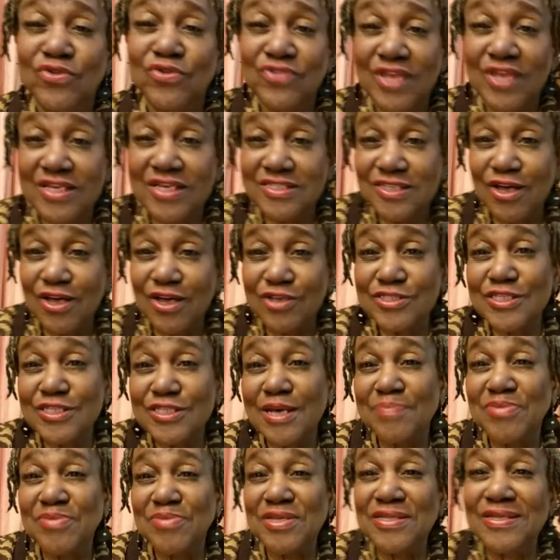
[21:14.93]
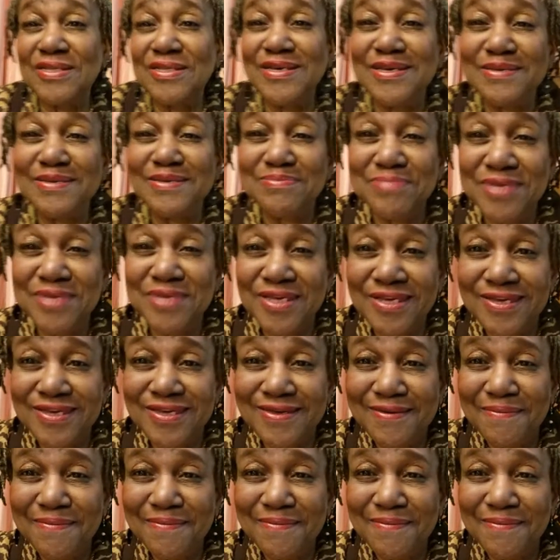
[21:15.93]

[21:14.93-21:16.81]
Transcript: They saw something in me